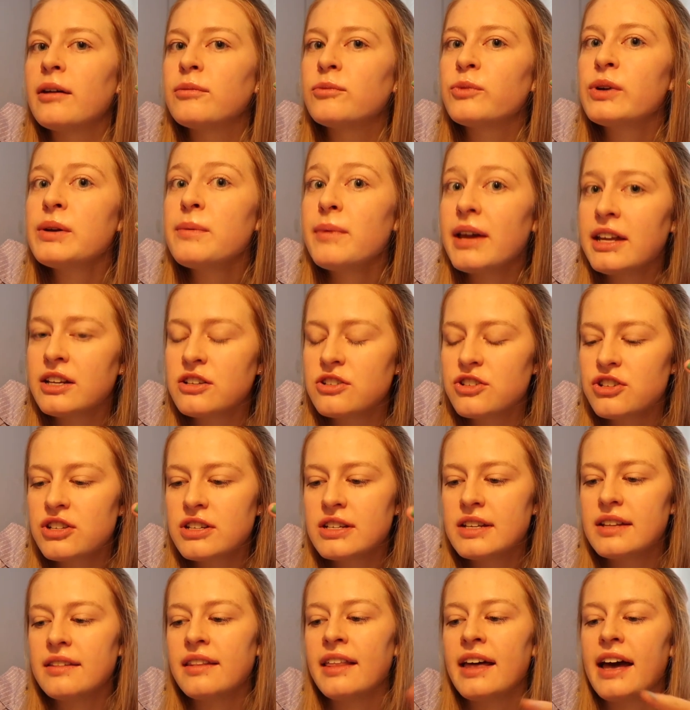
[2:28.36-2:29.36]
we
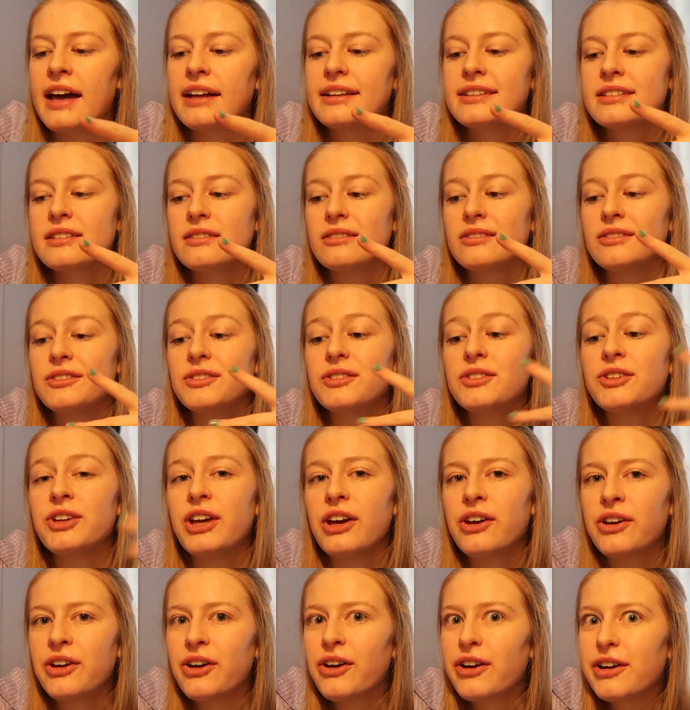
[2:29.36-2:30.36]
mentioned that
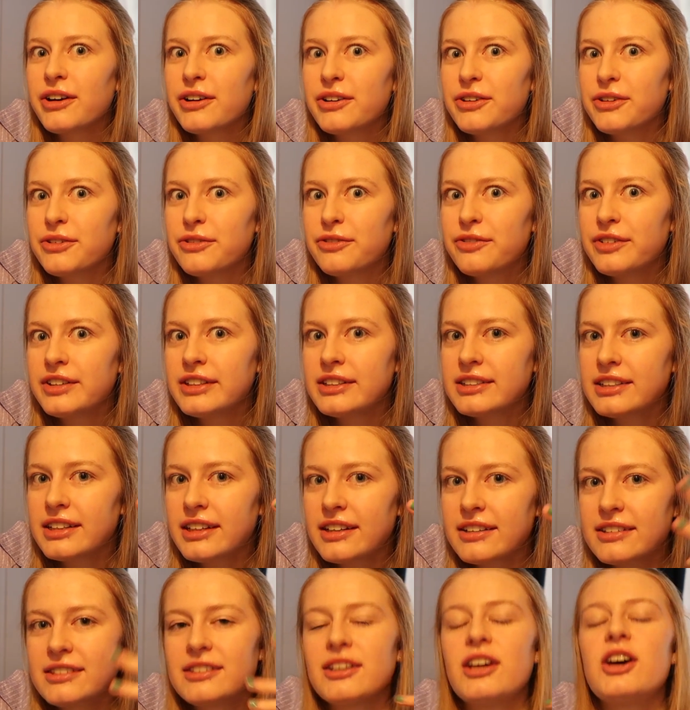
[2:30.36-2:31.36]
you gotta do
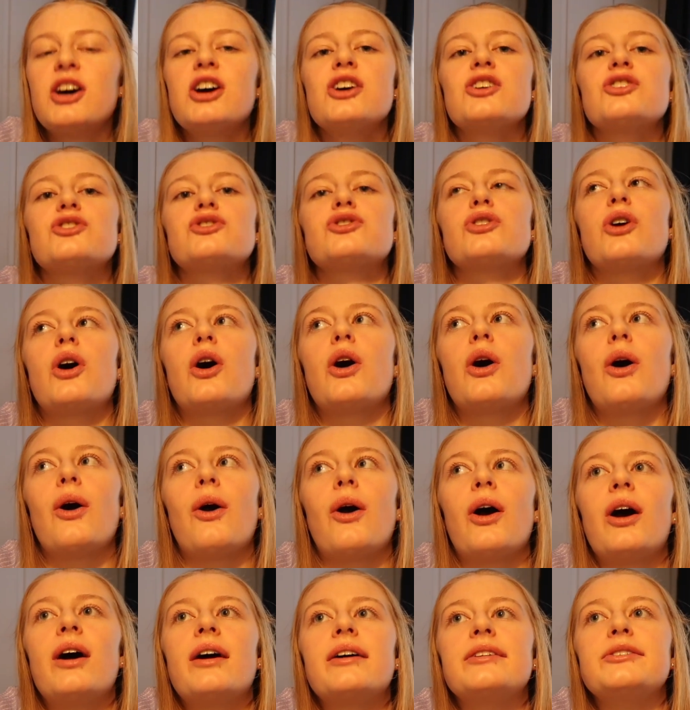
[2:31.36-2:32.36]
physics.
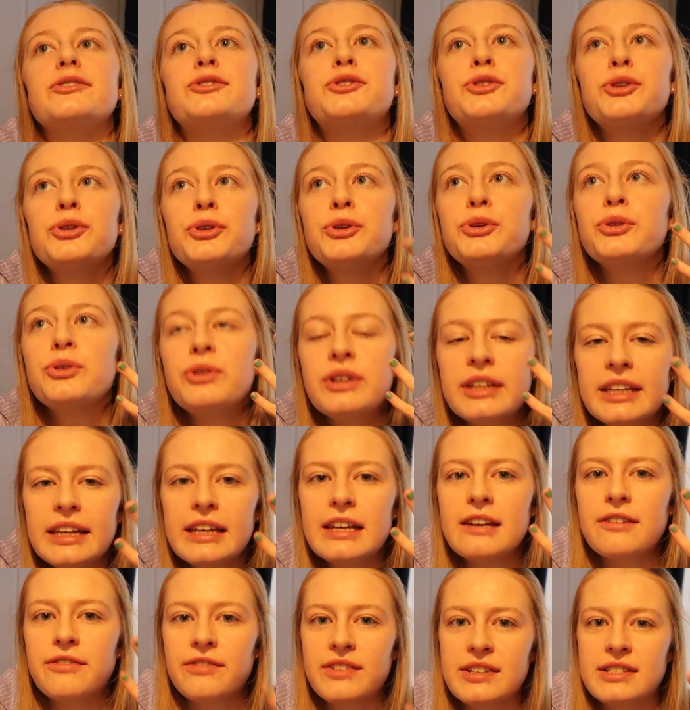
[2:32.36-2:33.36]
So do you
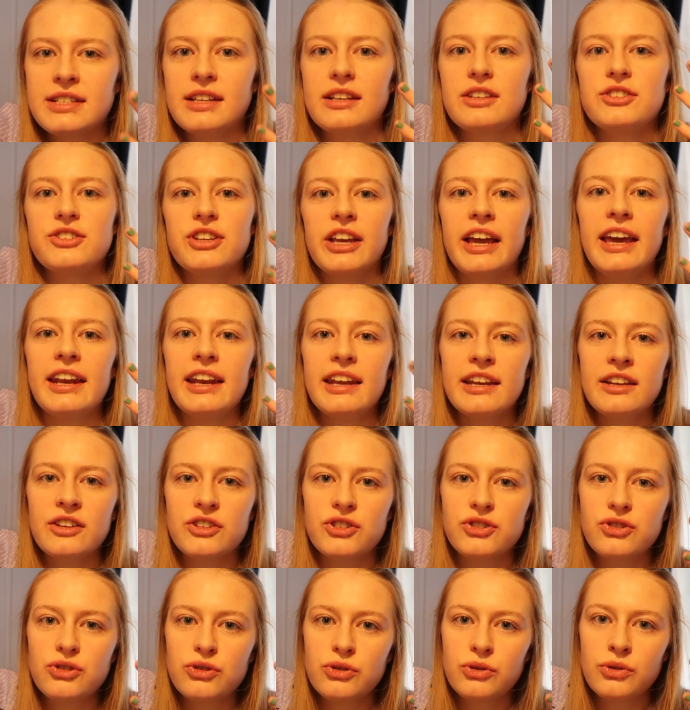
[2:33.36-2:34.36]
need physics to get
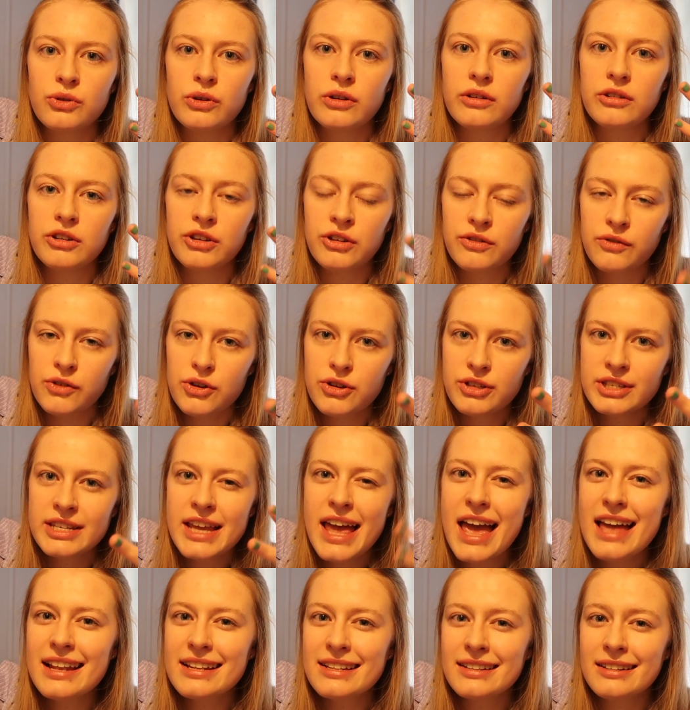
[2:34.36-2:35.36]
into
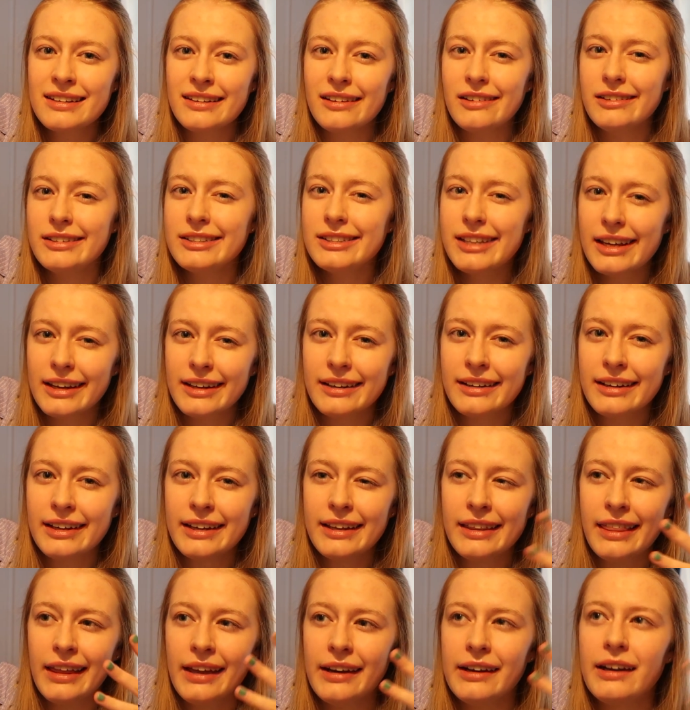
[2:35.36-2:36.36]
university? And
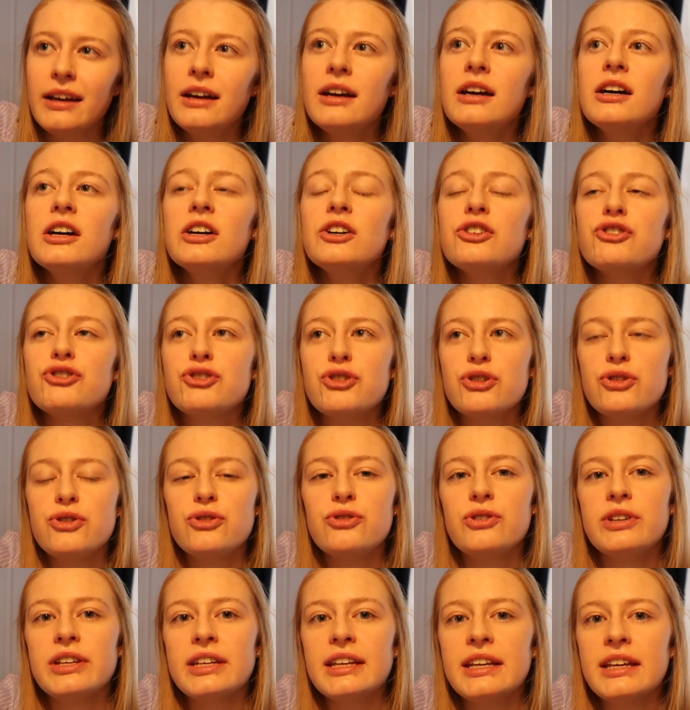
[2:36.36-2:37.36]
secondly then, do
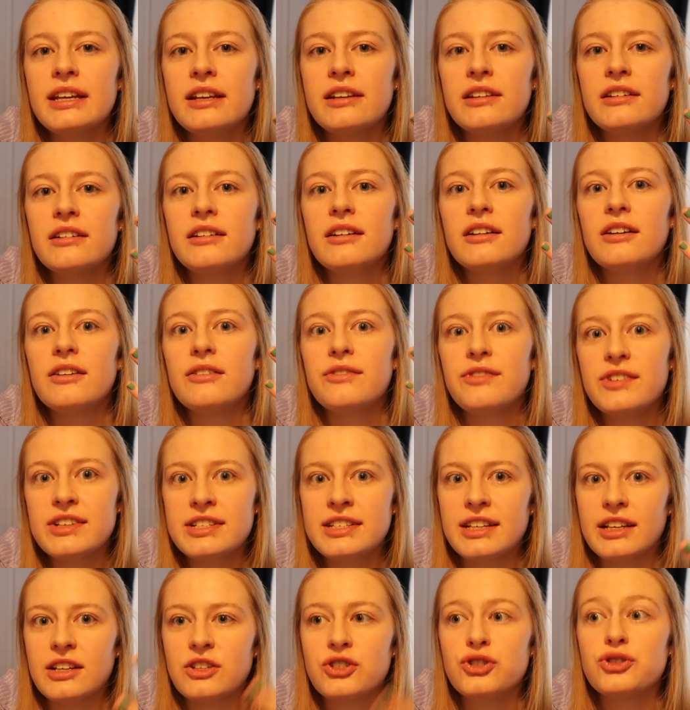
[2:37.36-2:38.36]
you need
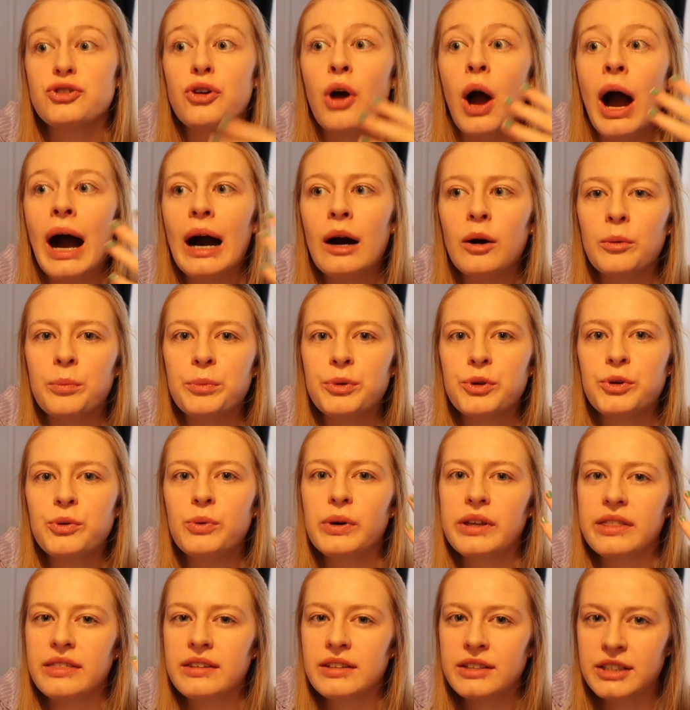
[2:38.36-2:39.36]
physics to help you
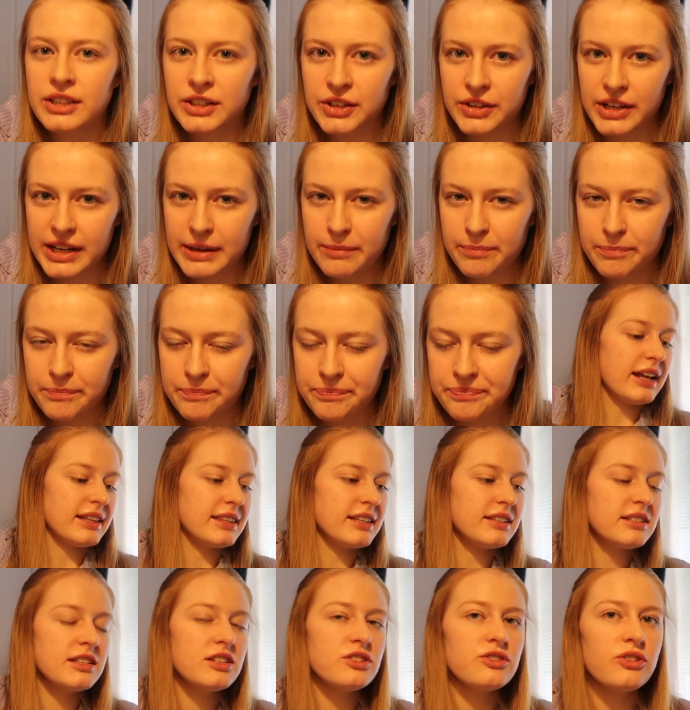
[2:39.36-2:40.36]
with the degree?
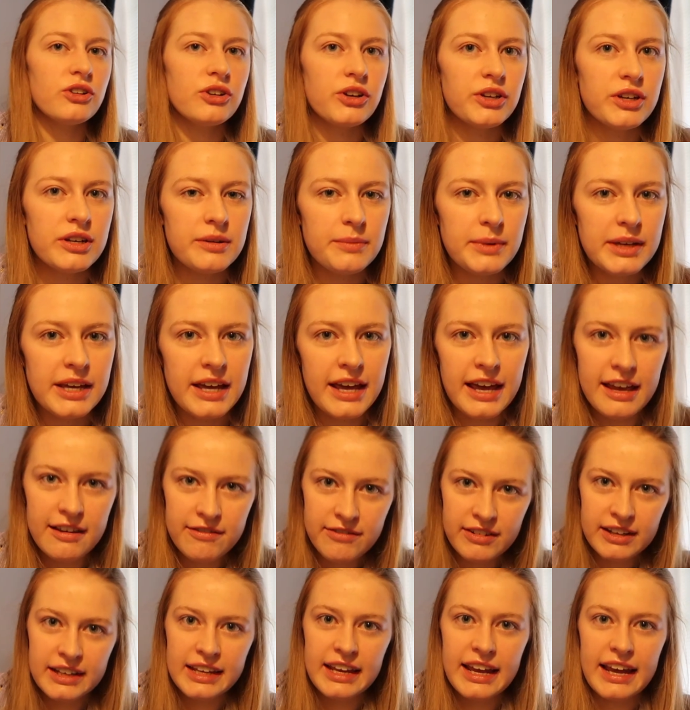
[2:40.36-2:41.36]
This is not going to be a
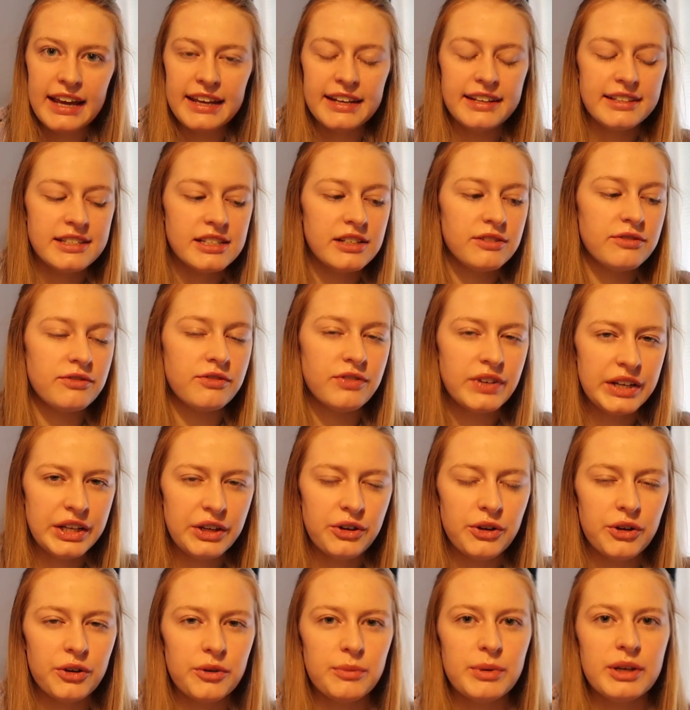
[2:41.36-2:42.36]
heavily edited
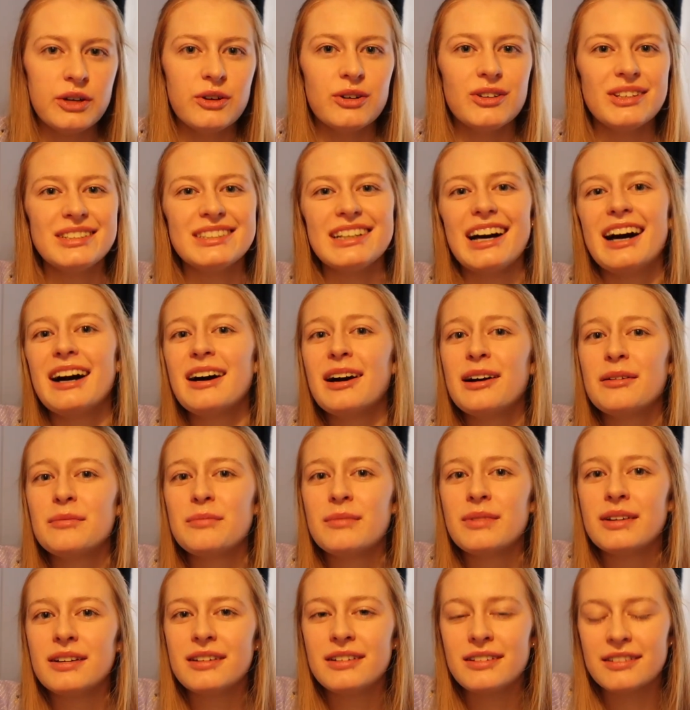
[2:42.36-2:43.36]
video because
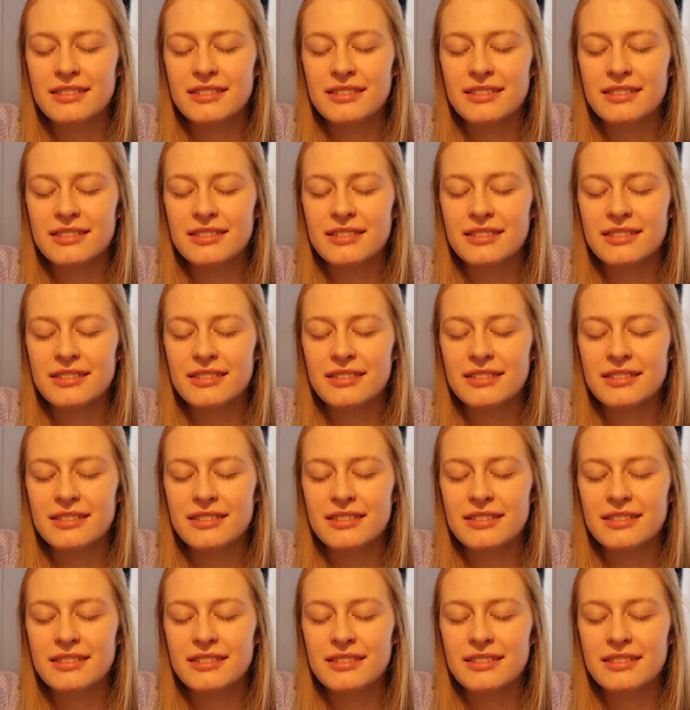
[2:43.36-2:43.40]
I'm